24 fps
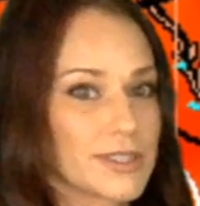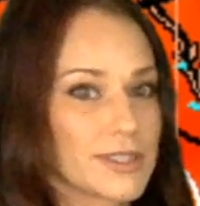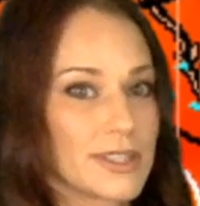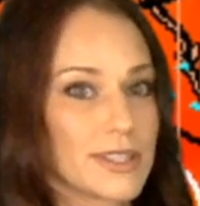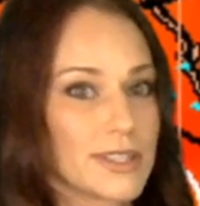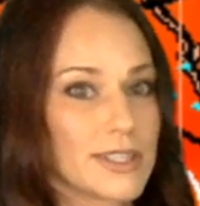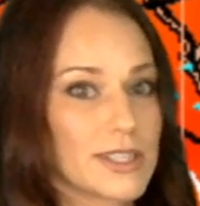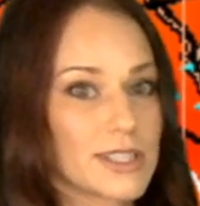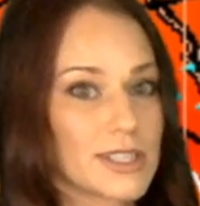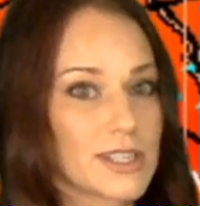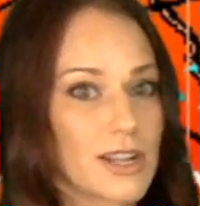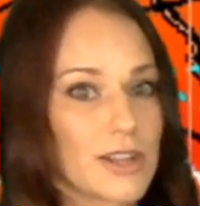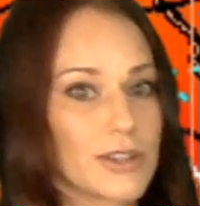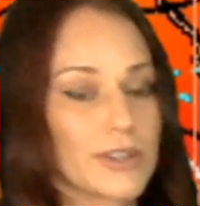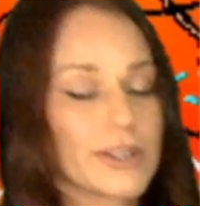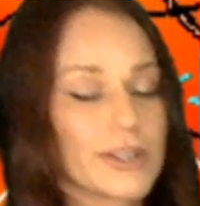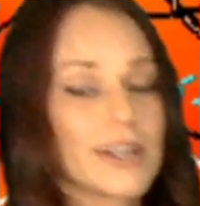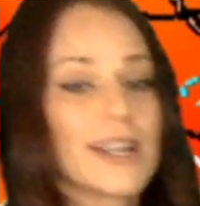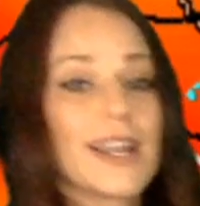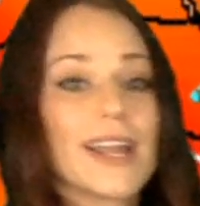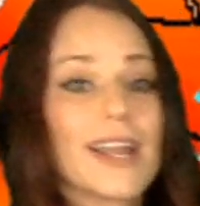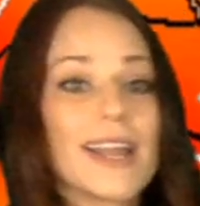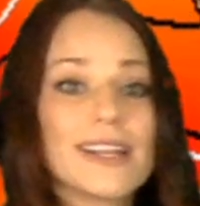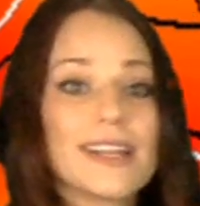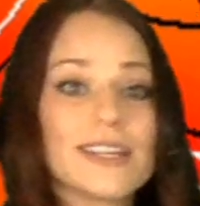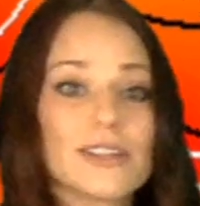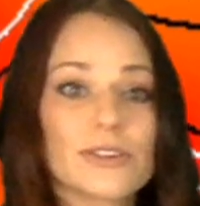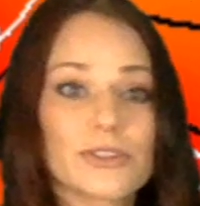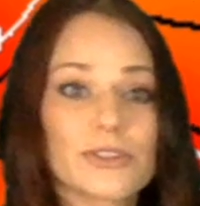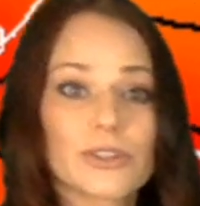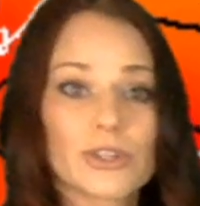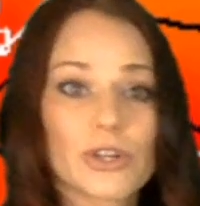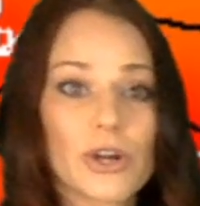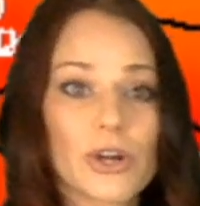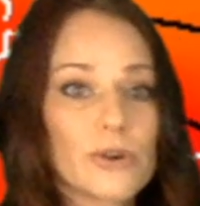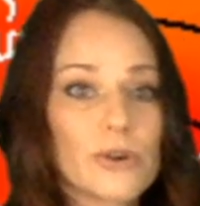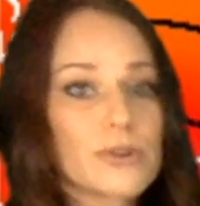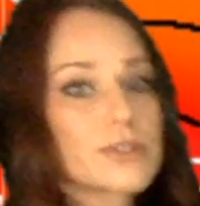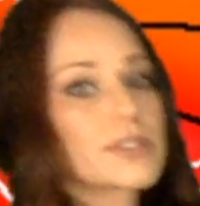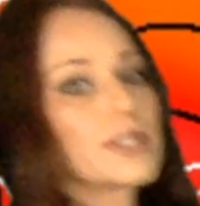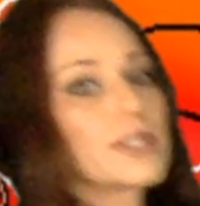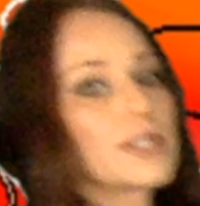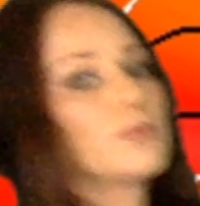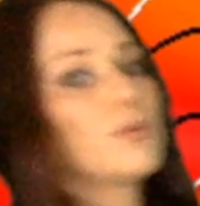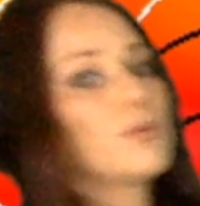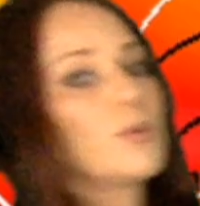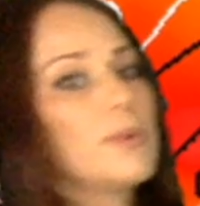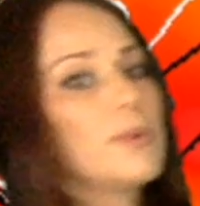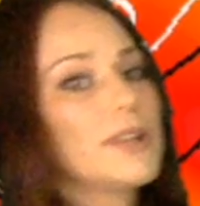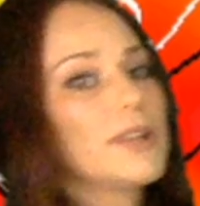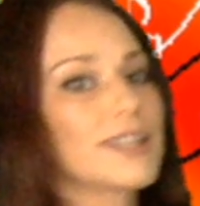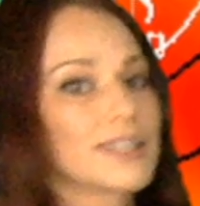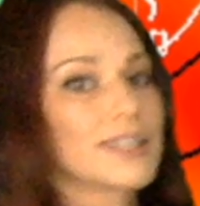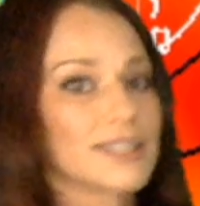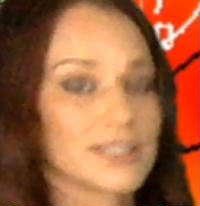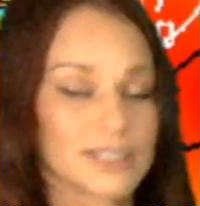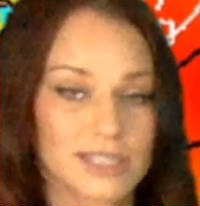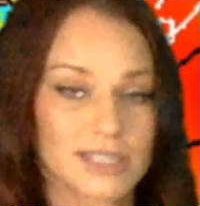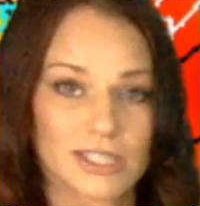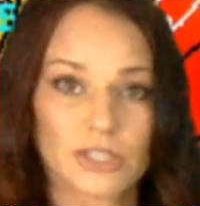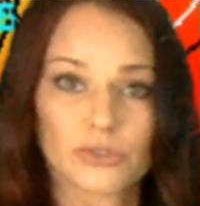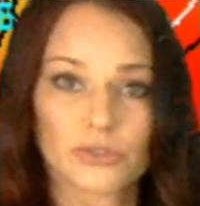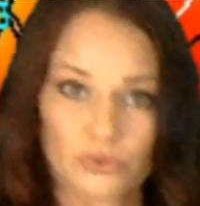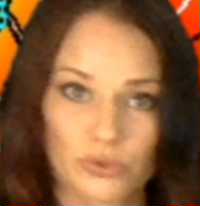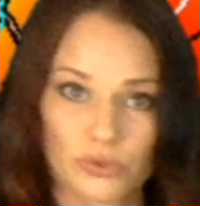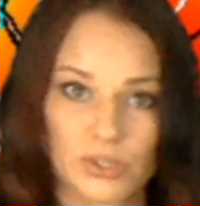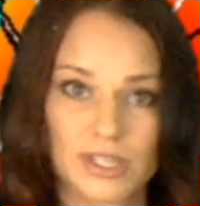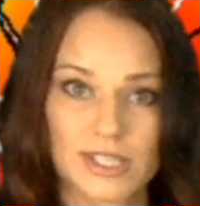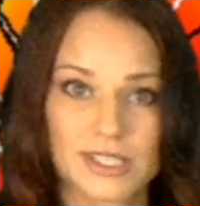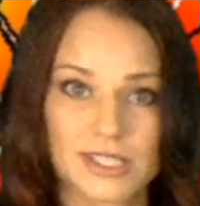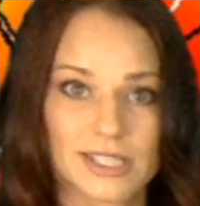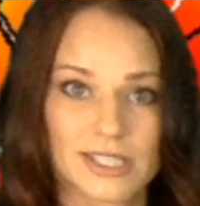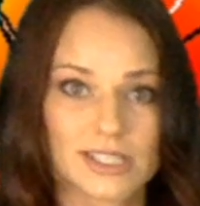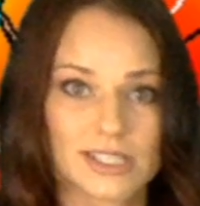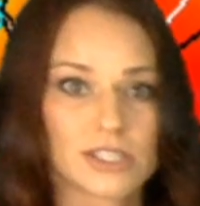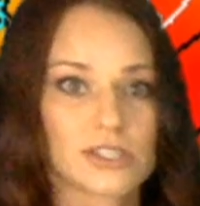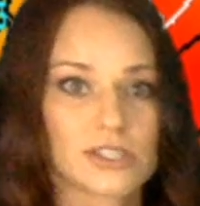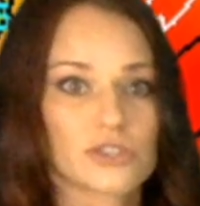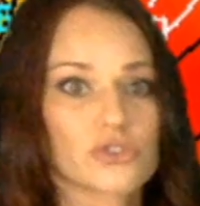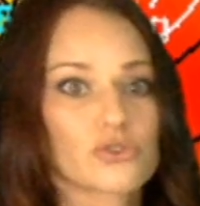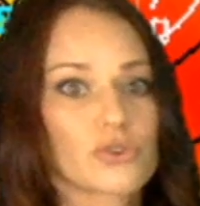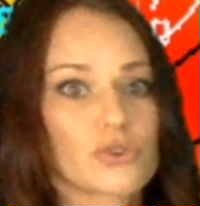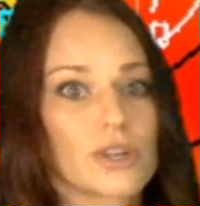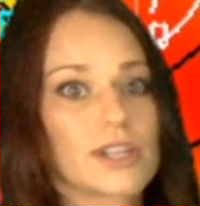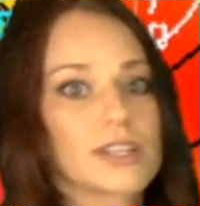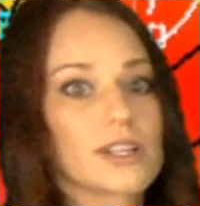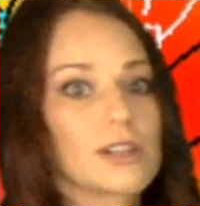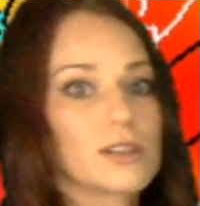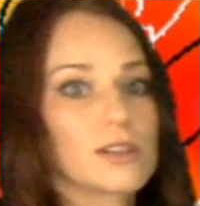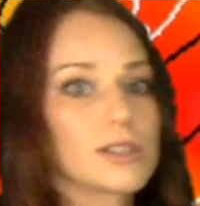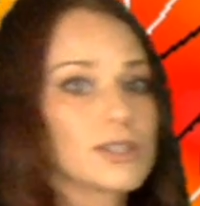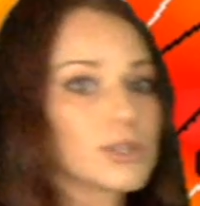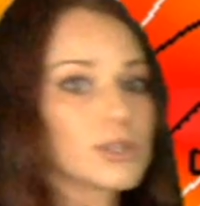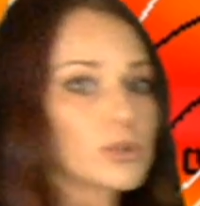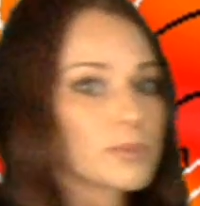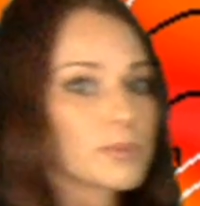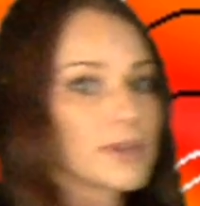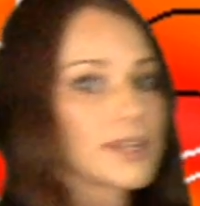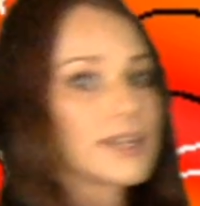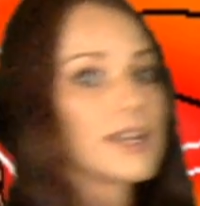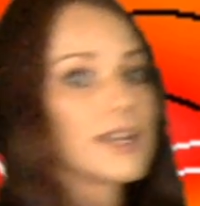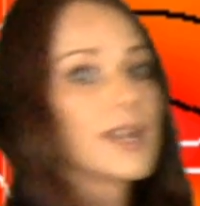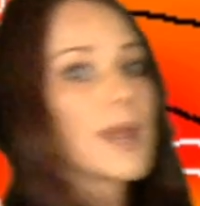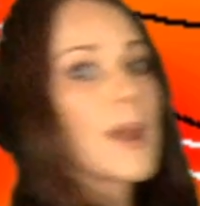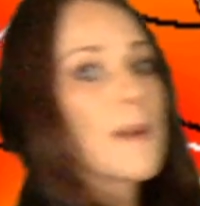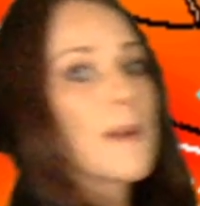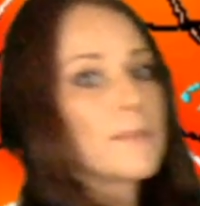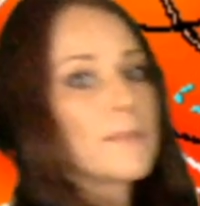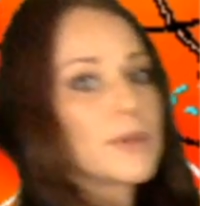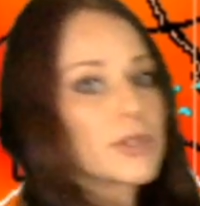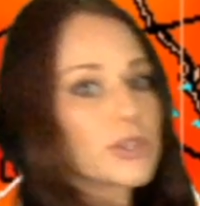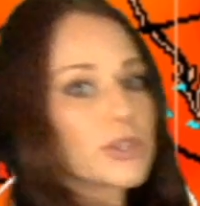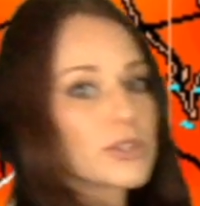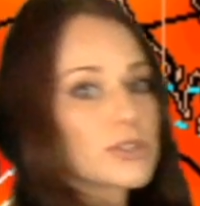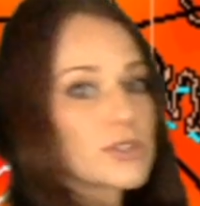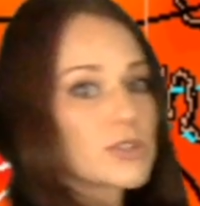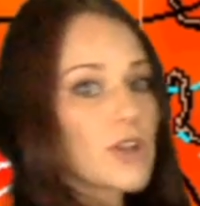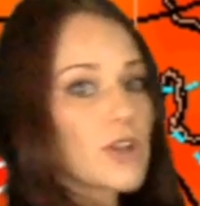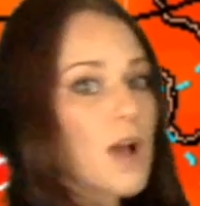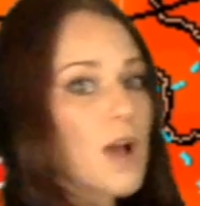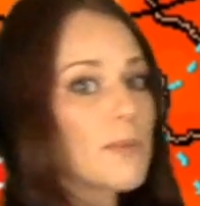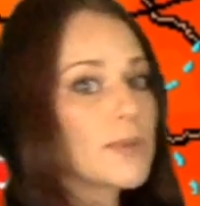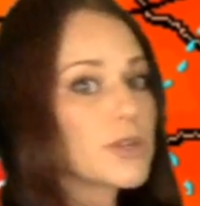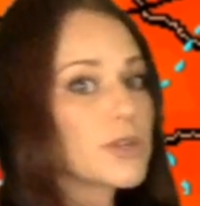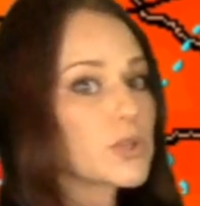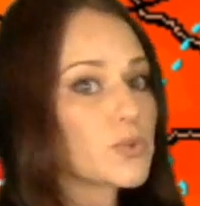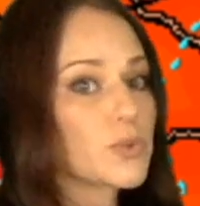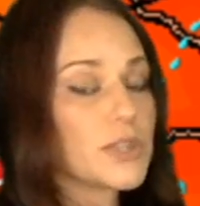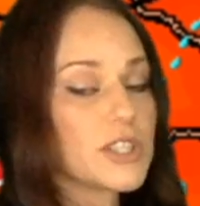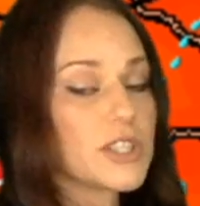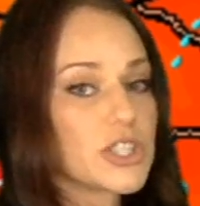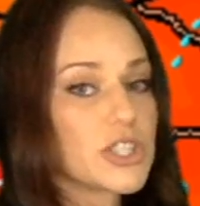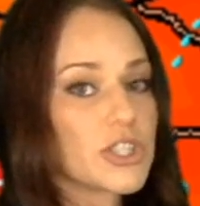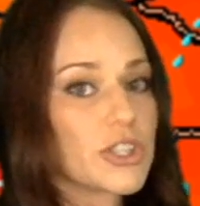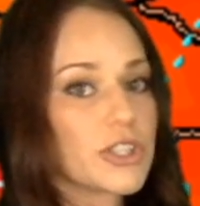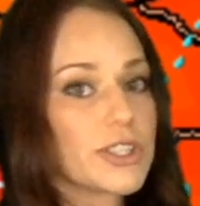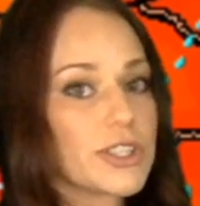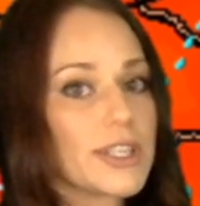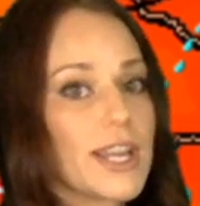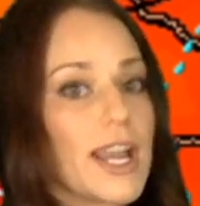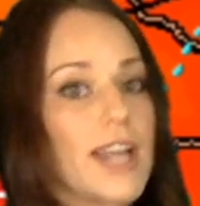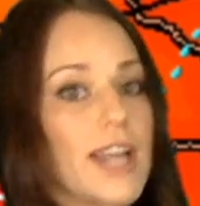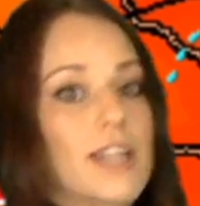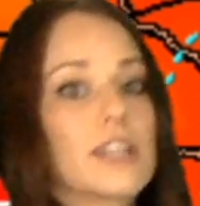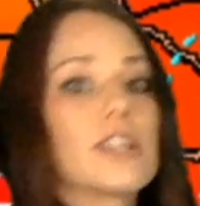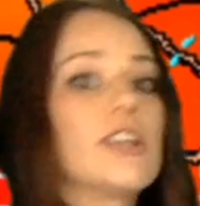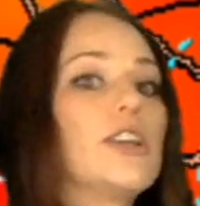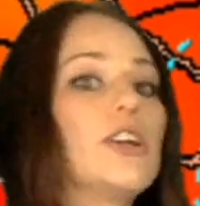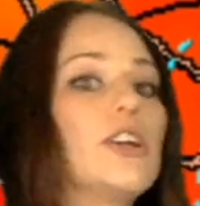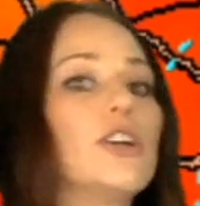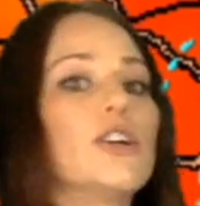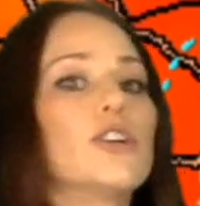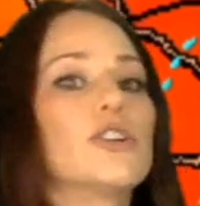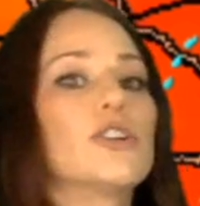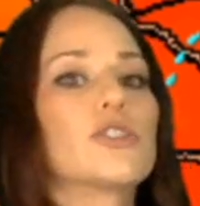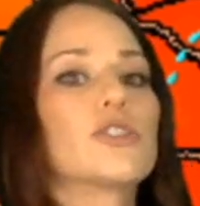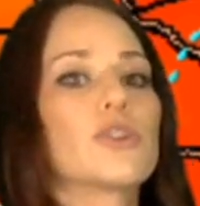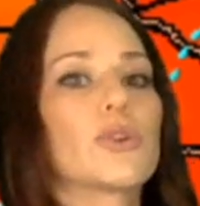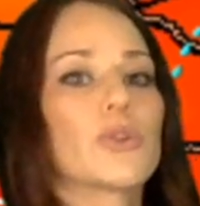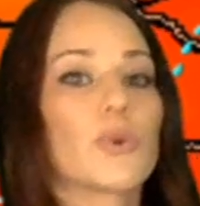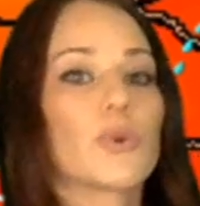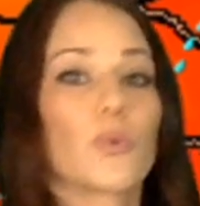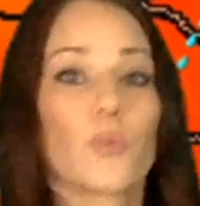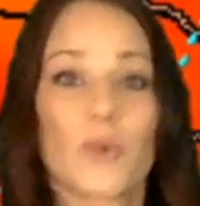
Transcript: waters in this color and near the coast, it will begin to decrease its strength a little bit, but there's not much wind shear yet.